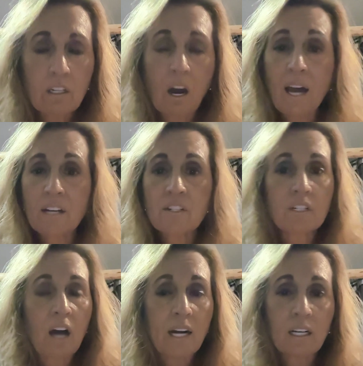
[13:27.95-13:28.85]
God is
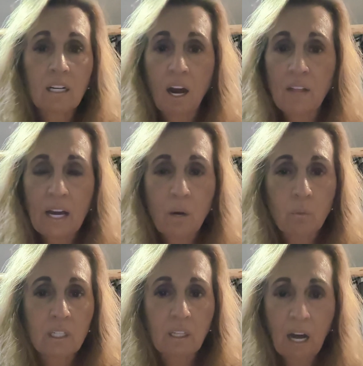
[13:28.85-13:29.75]
not a God that
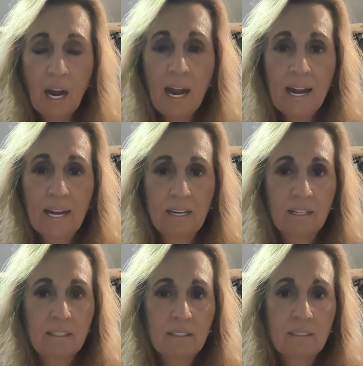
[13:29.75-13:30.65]
would lie.